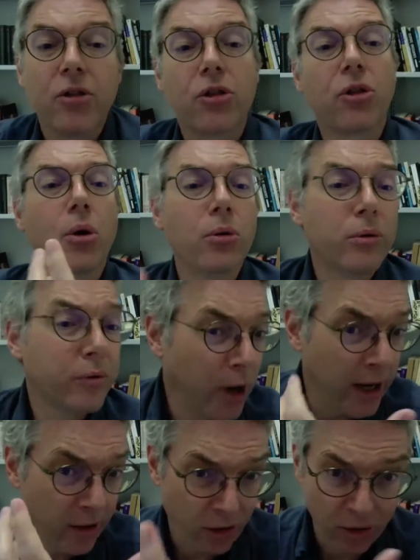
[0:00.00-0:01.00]
So
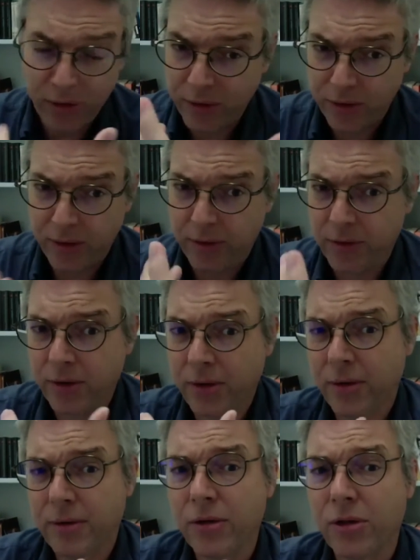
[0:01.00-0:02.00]
right, so
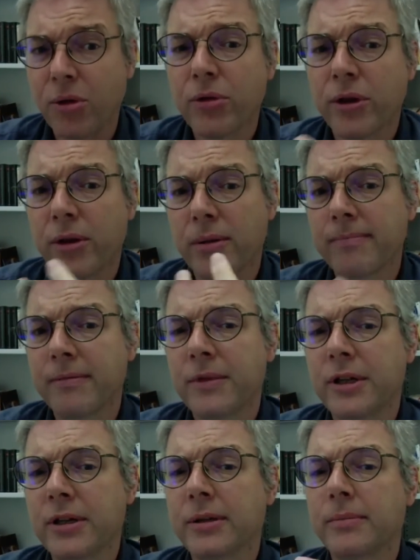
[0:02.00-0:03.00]

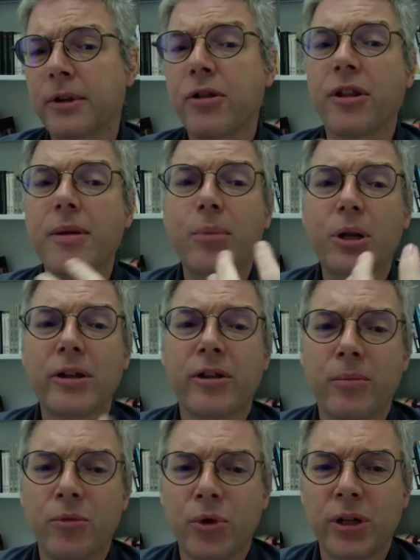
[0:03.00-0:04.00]
the
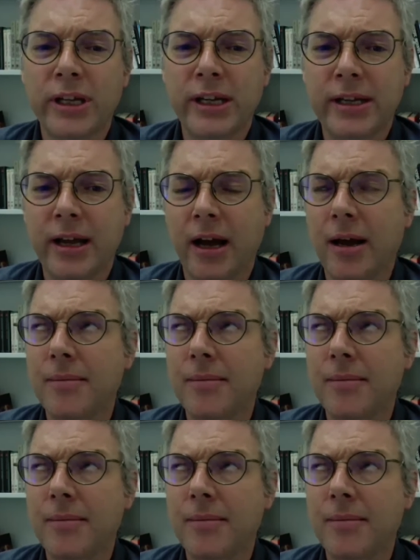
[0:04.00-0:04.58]
symbolism really